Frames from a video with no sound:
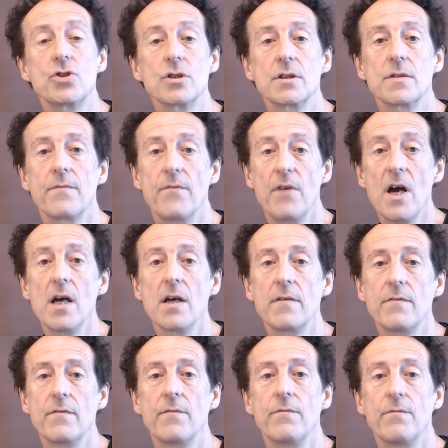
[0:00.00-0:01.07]
just 5
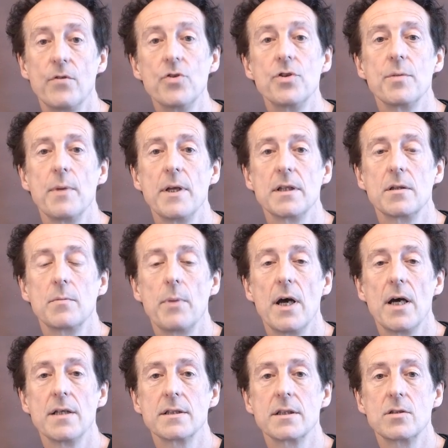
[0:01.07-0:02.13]
fundamental
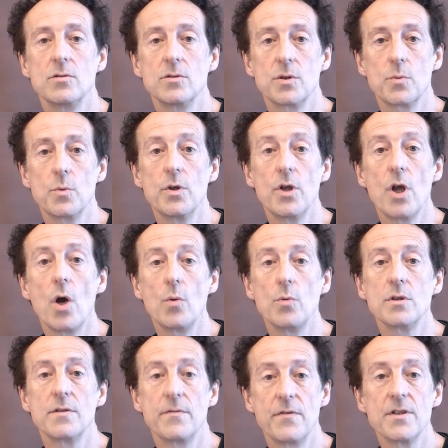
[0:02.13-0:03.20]
particles were
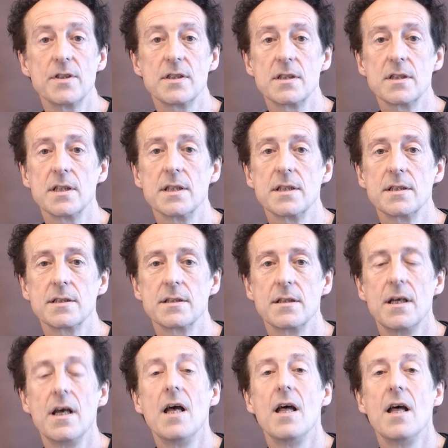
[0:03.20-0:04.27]
known to physicists.
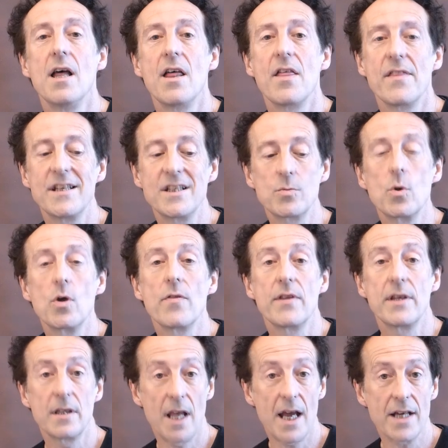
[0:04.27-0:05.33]
These were
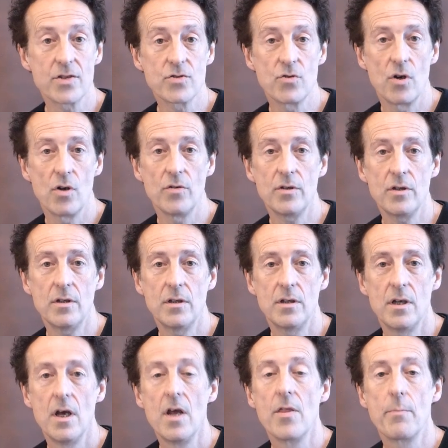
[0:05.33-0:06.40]
the electron,
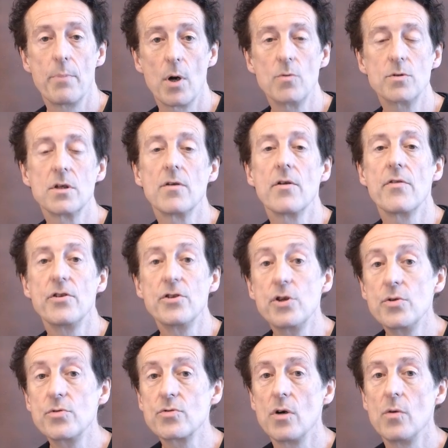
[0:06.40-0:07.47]
the proton and the
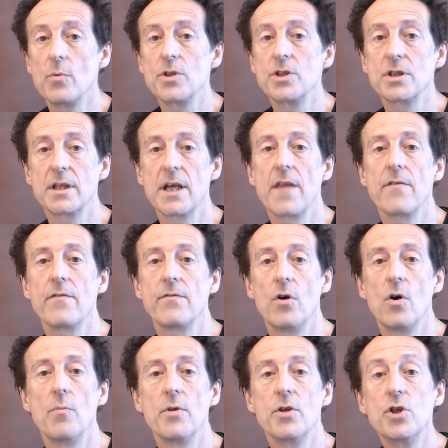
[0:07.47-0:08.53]
neutron, which together
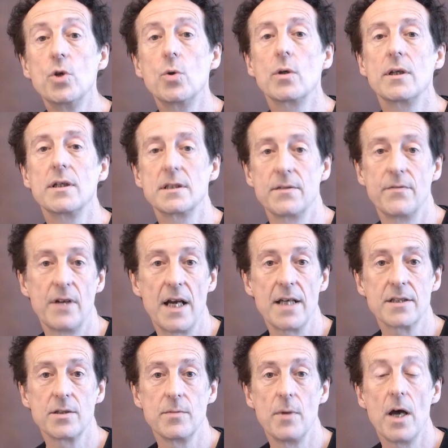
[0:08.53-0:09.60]
form the nucleus of an
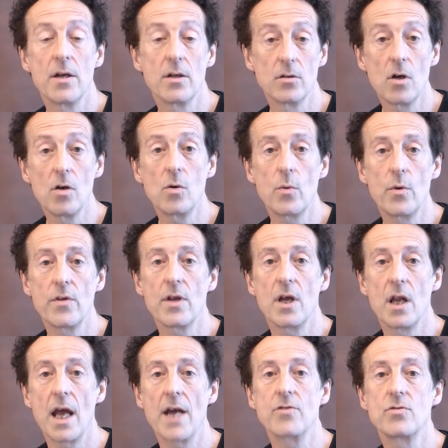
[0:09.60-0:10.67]
atom and along with
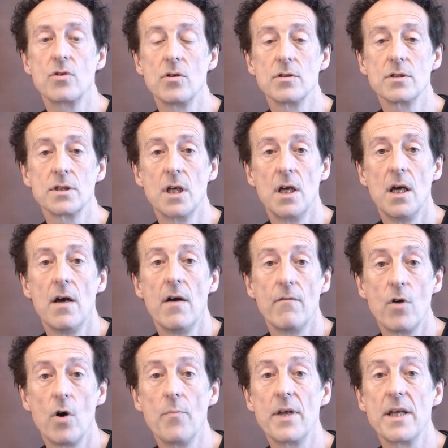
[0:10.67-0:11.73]
electrons
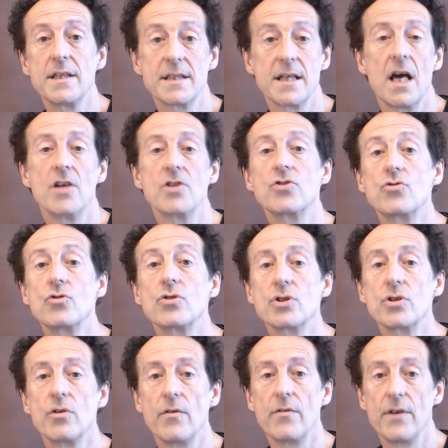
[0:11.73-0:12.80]
form the entire
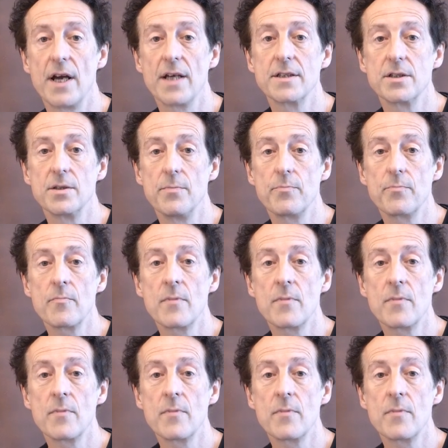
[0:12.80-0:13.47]
structure of an atom.